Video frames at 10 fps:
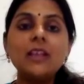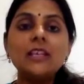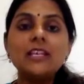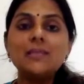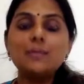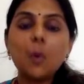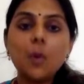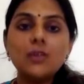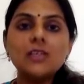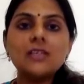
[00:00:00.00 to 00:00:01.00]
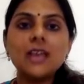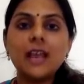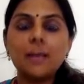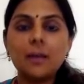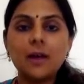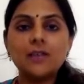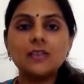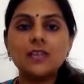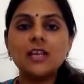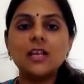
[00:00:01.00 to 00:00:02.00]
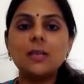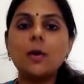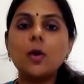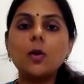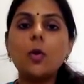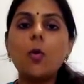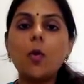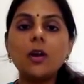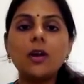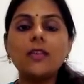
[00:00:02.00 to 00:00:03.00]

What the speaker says: These pauses help us think about what are